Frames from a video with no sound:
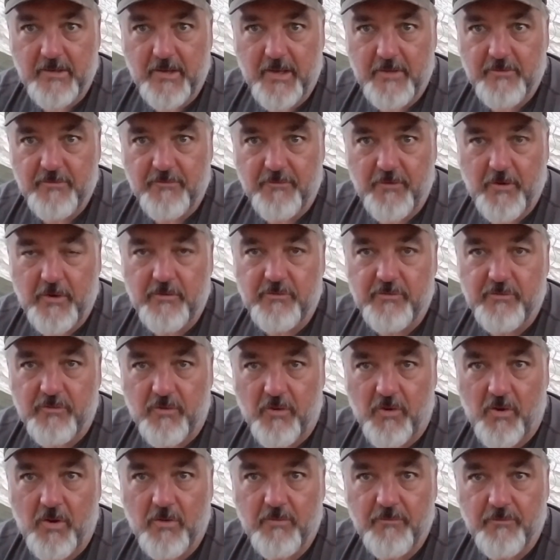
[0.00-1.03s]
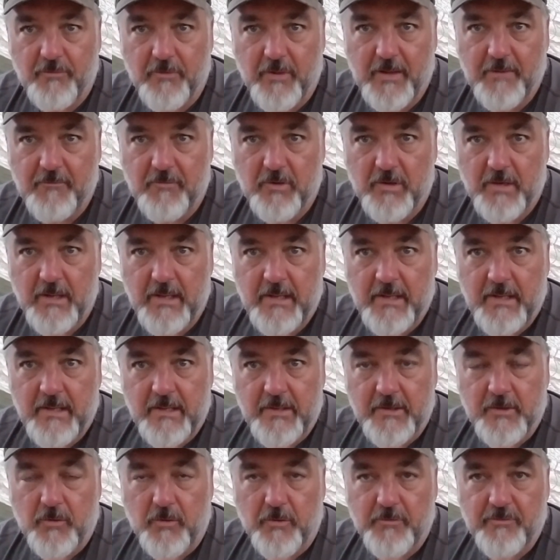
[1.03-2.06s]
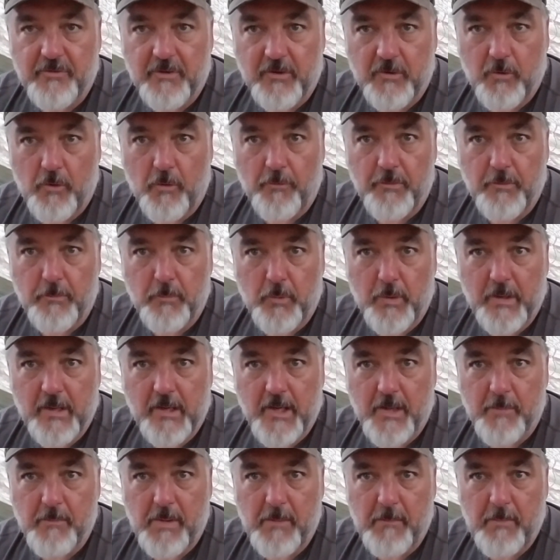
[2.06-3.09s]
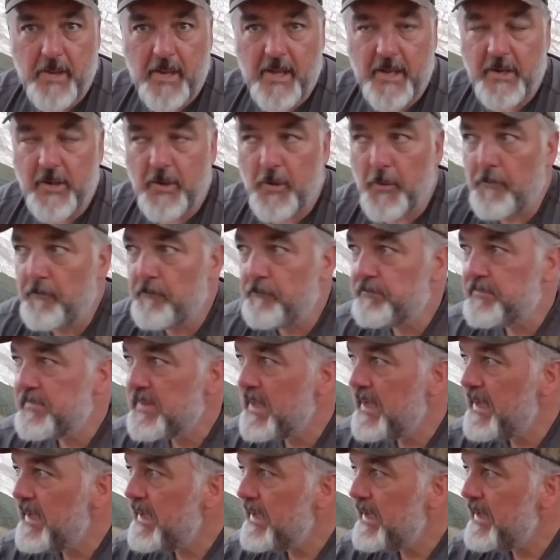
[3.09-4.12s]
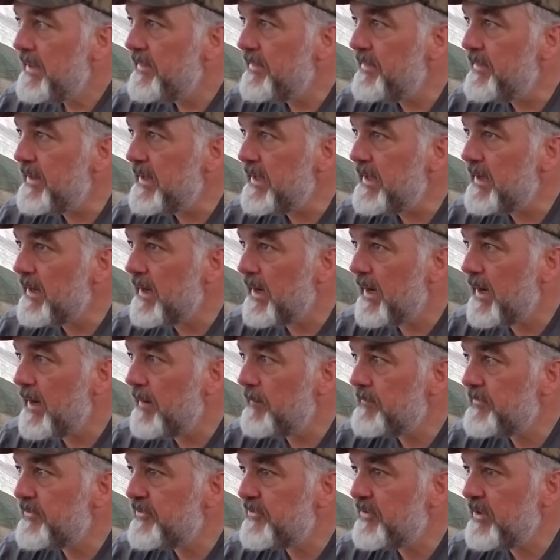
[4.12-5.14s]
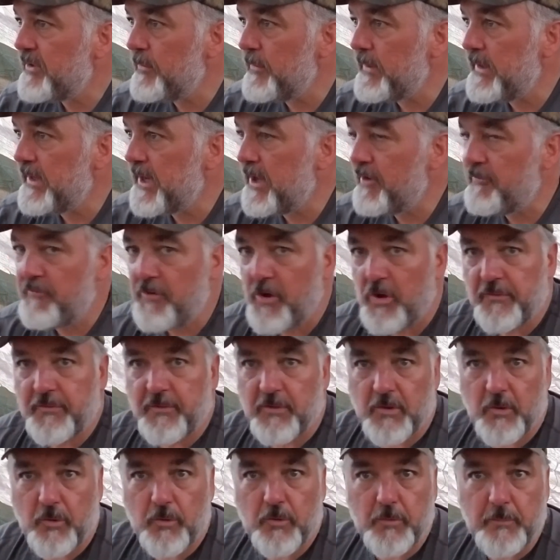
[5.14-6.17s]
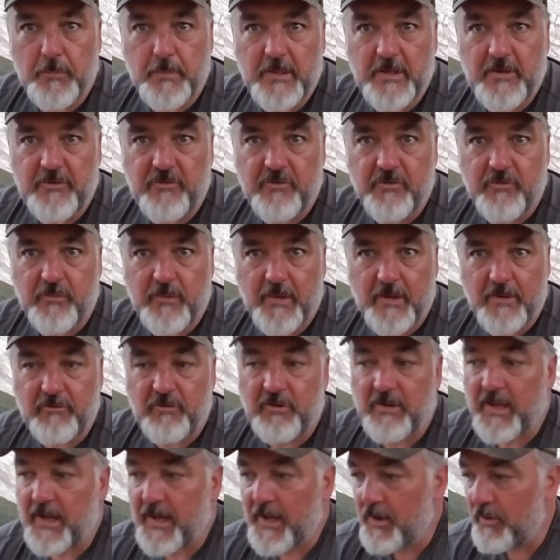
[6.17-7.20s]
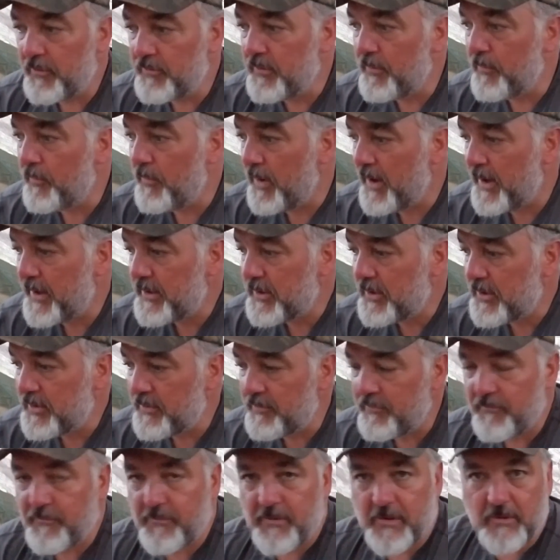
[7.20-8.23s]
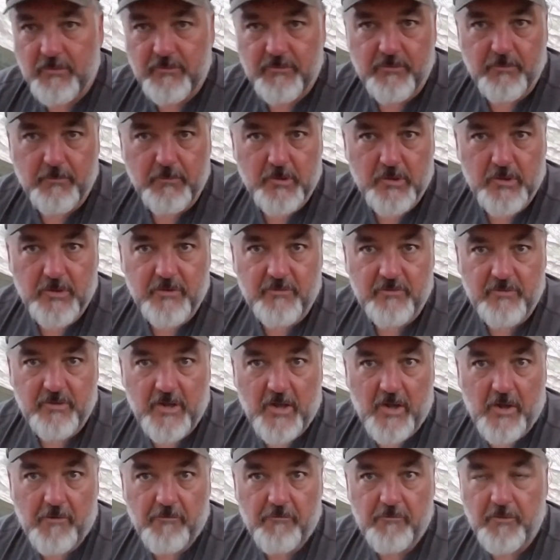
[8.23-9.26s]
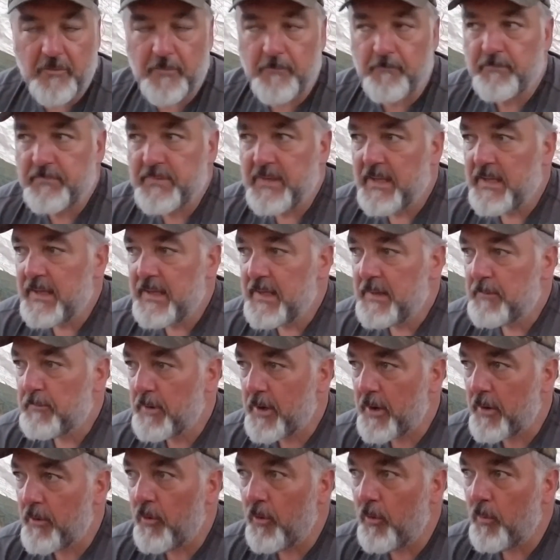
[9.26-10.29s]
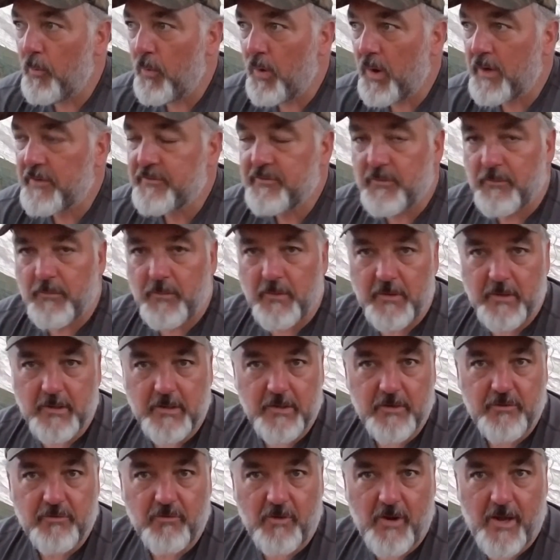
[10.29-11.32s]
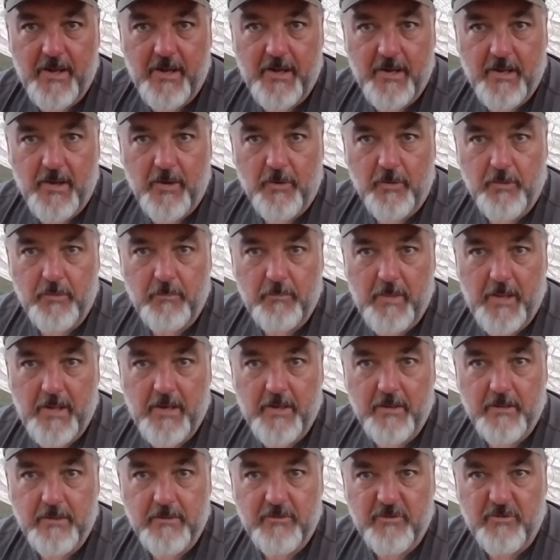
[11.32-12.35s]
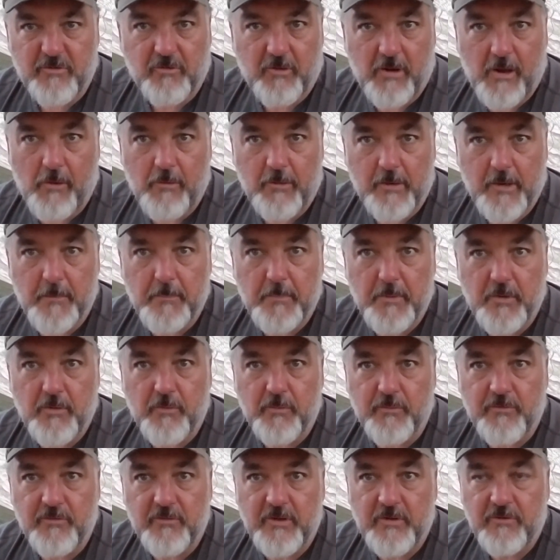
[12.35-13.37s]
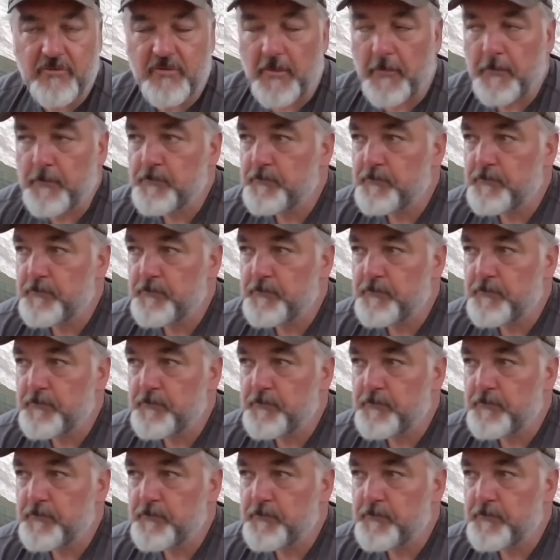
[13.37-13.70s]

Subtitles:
It has a very strong flavor. And of course, they grow the moringa on my patio. The seaweed I found at the local beaches. We actually got out in the water and found some good stuff and brought it home, washed it really good, dried it out, and just ground it up into a seasoning.